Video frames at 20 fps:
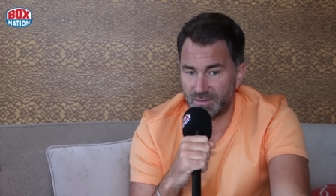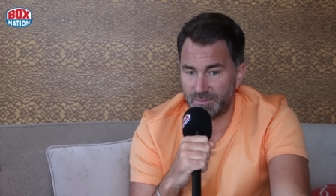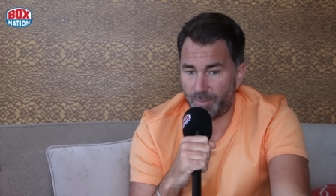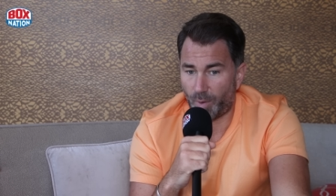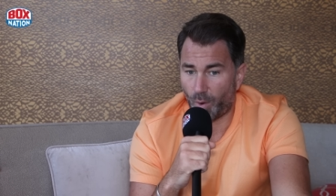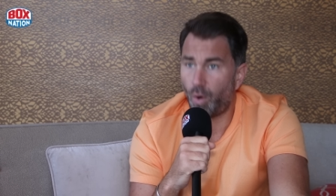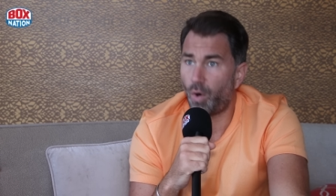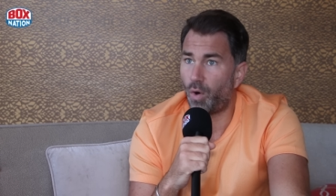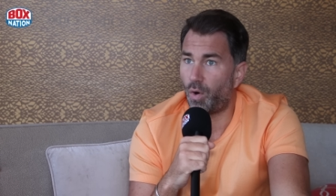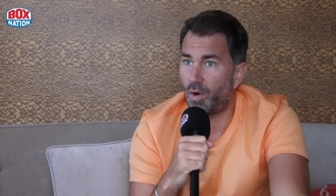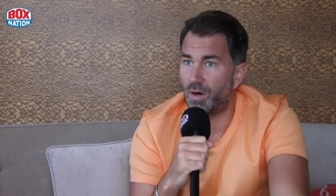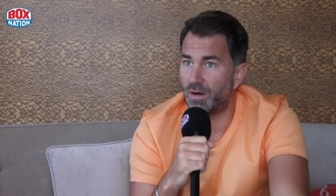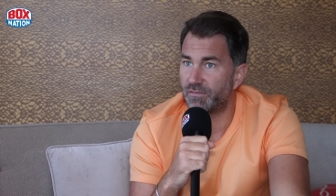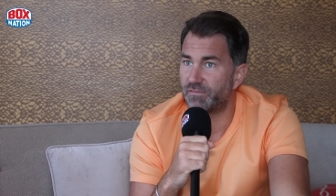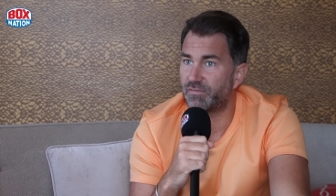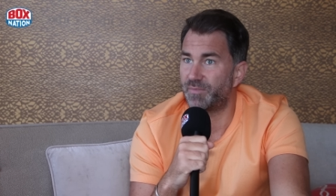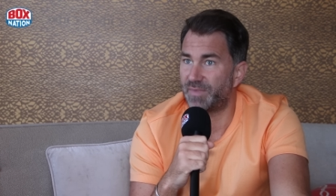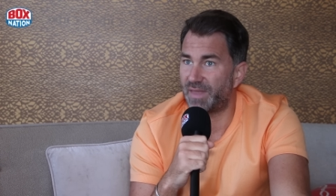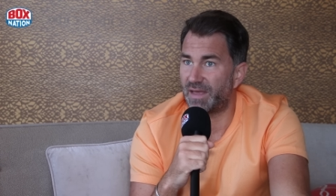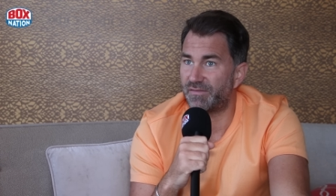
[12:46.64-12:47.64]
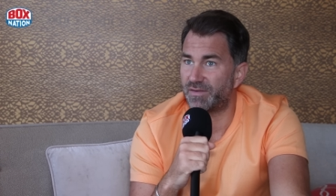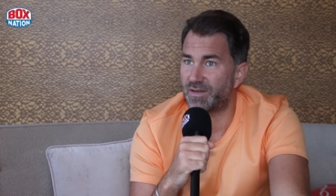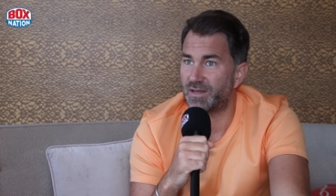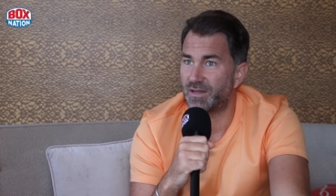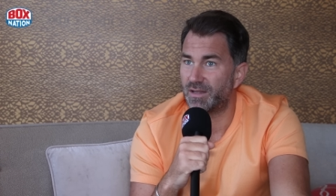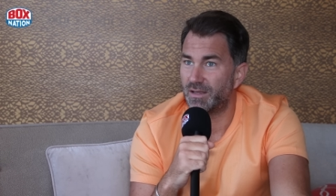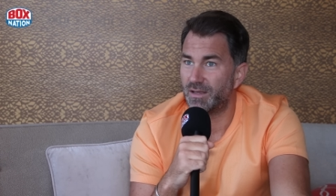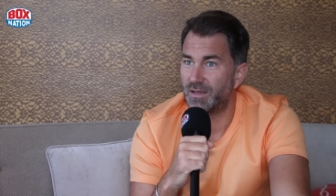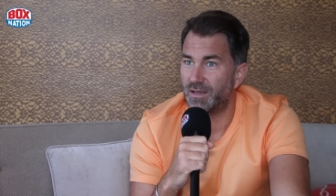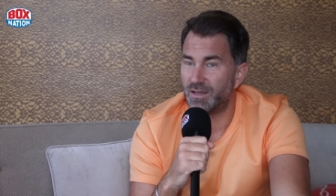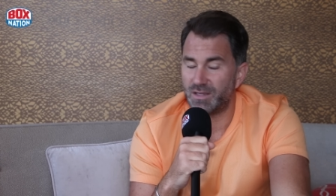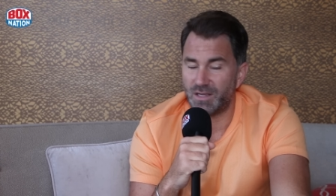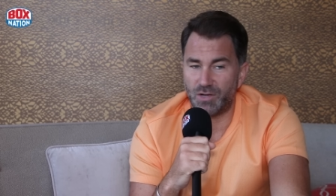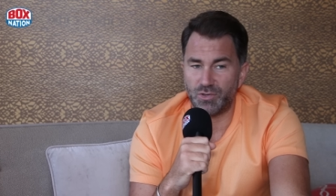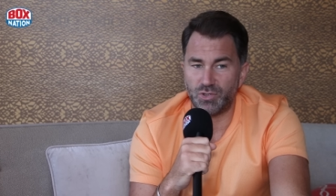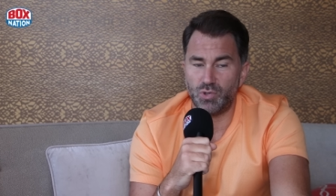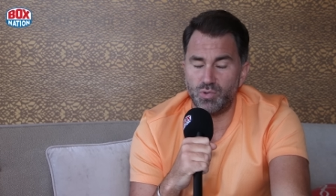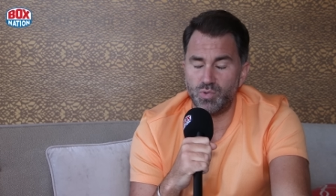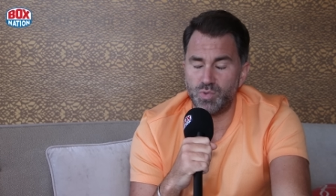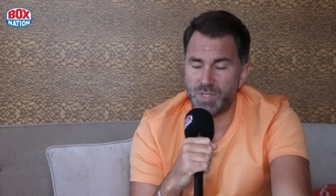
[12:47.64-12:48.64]
poor from Devin. You know,
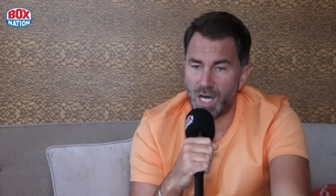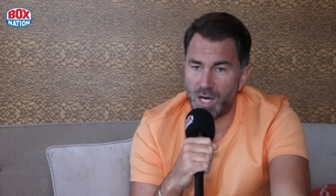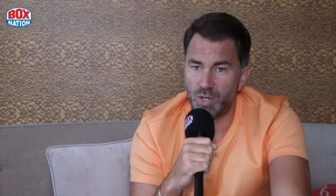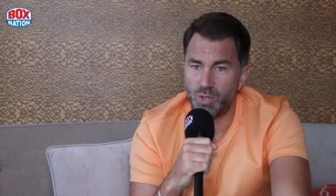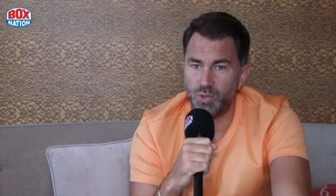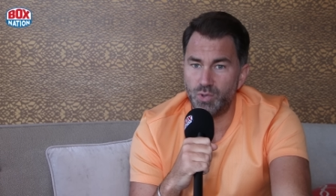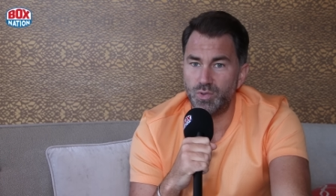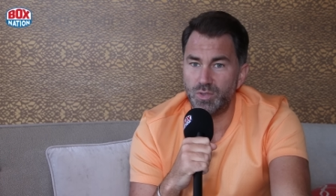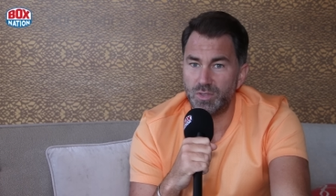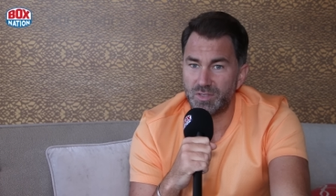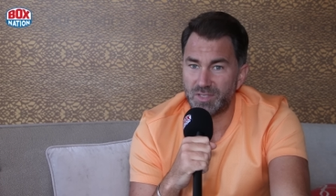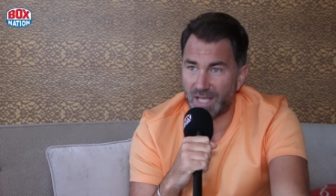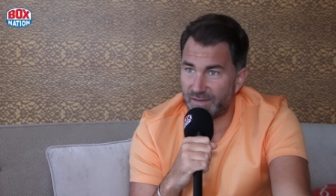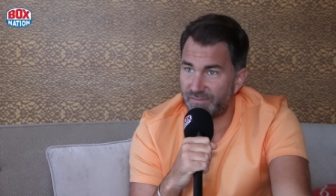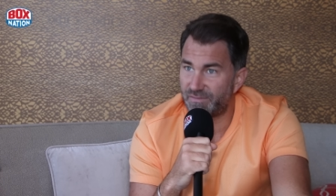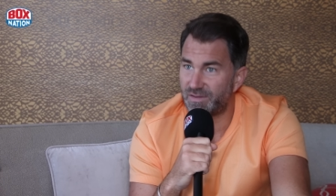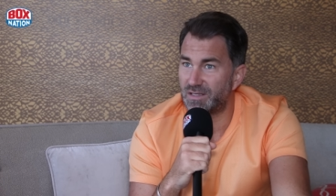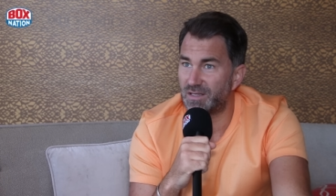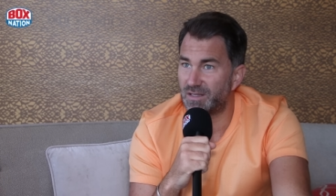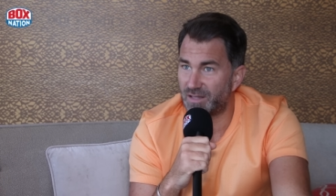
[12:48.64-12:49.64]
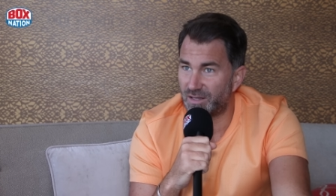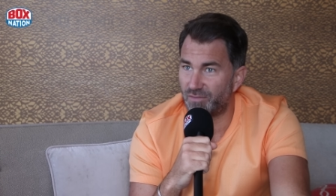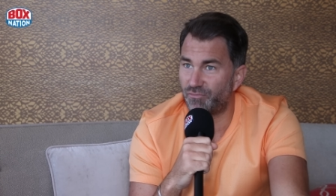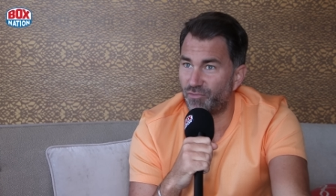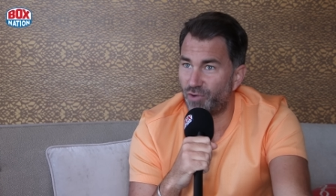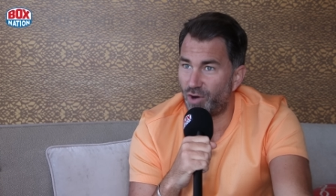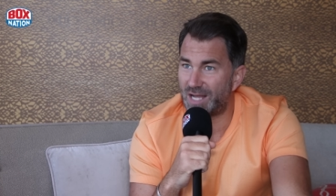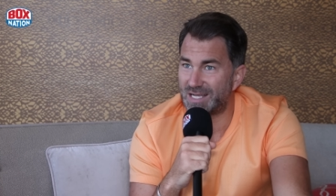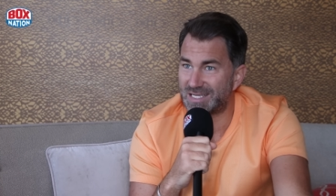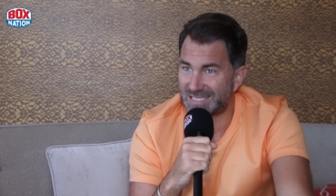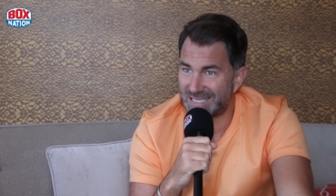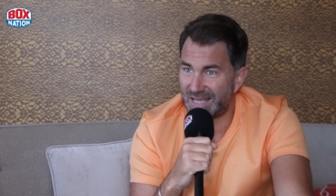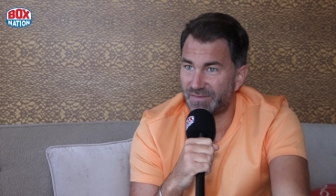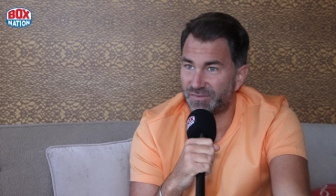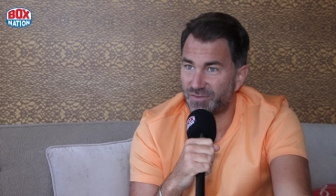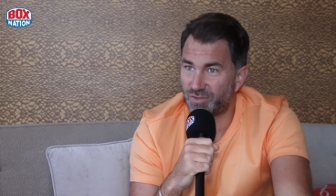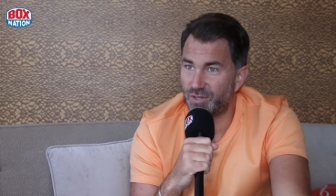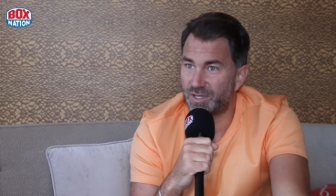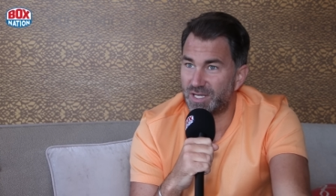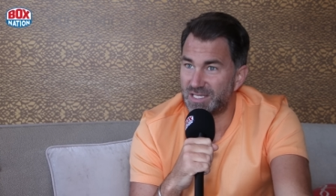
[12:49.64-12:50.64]
you know Devin that Ryan's
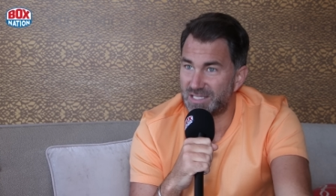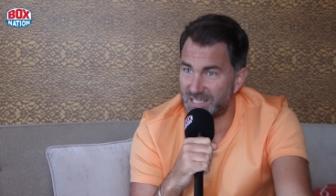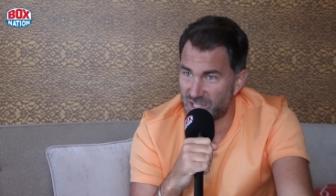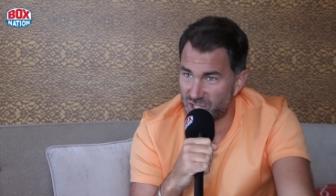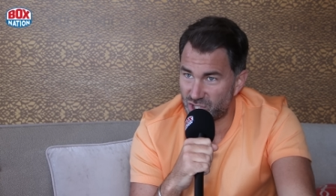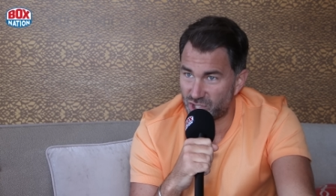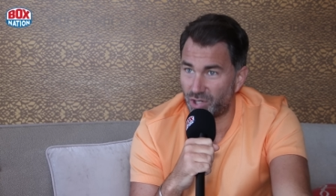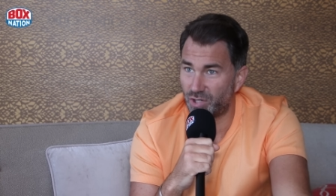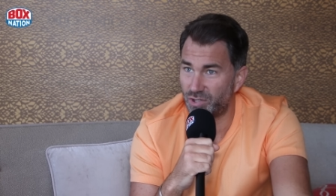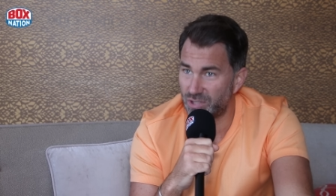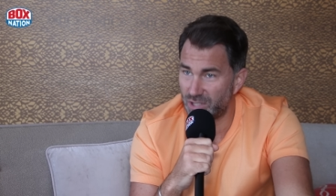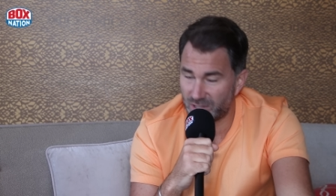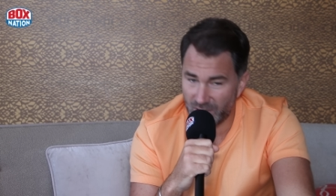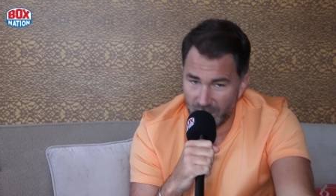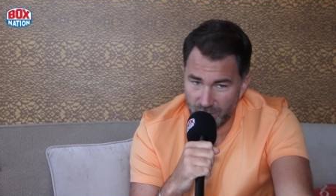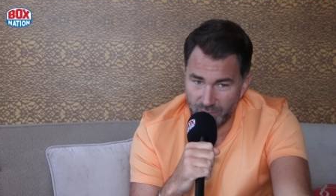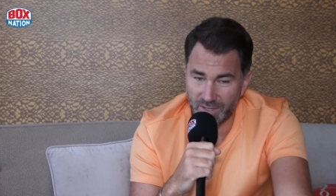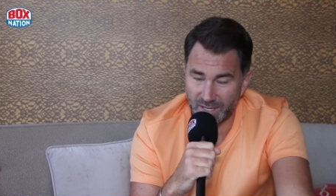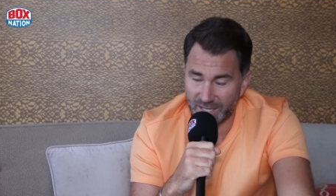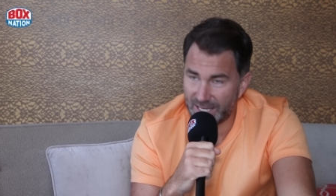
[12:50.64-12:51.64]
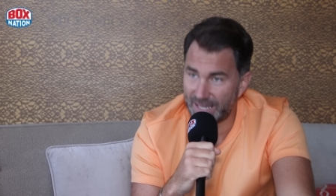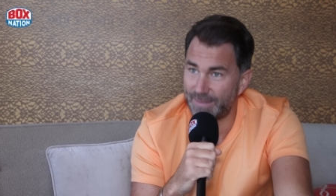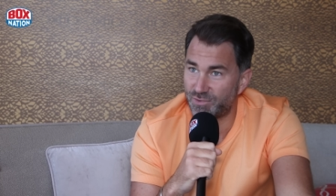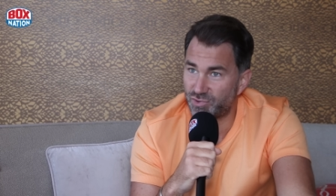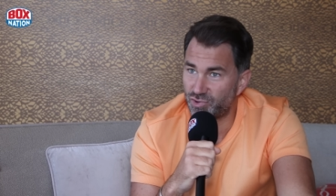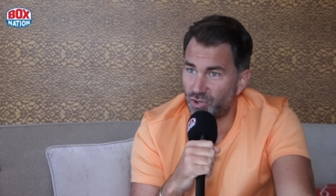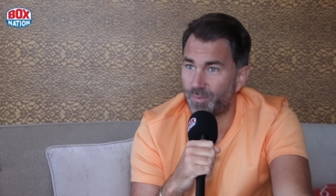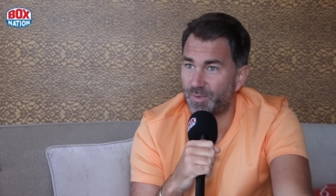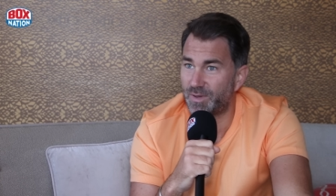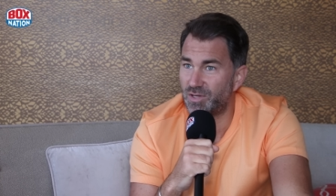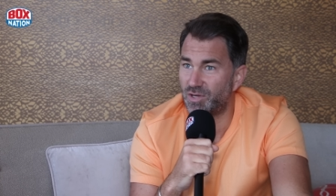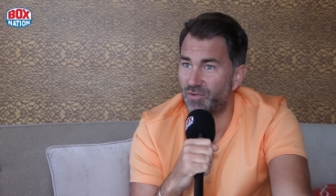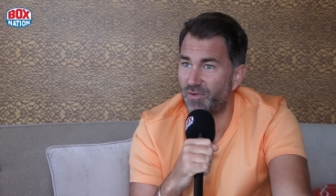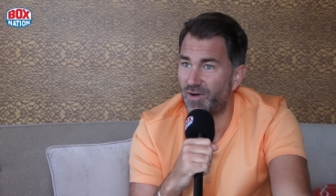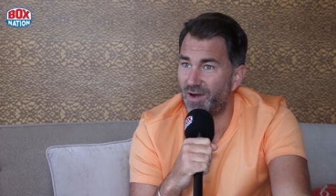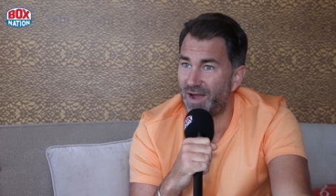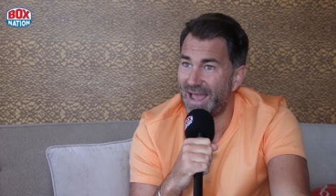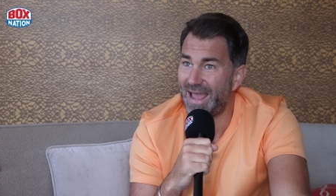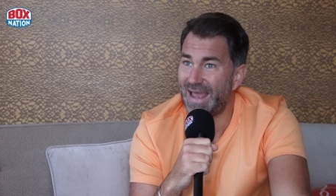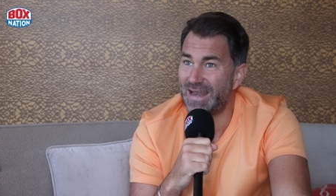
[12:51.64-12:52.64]
left hook is his shot. You don't keep dropping your
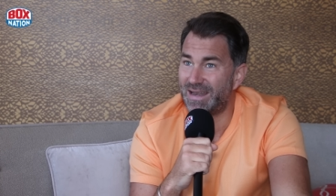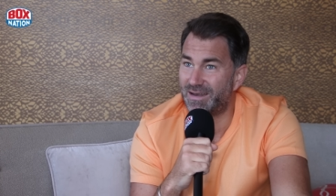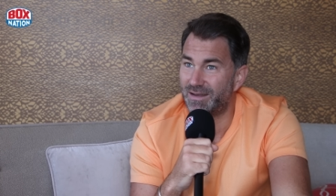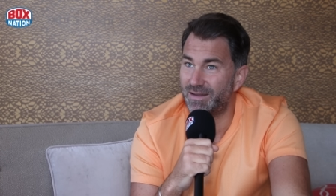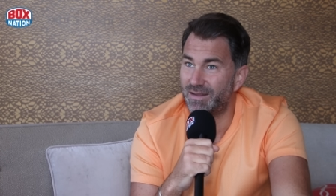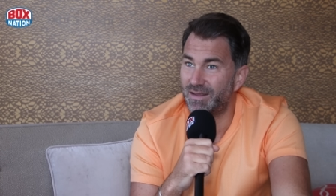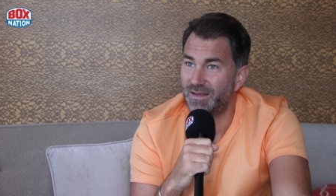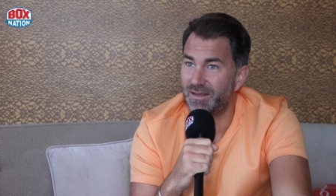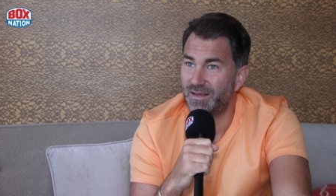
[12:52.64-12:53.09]
right hand.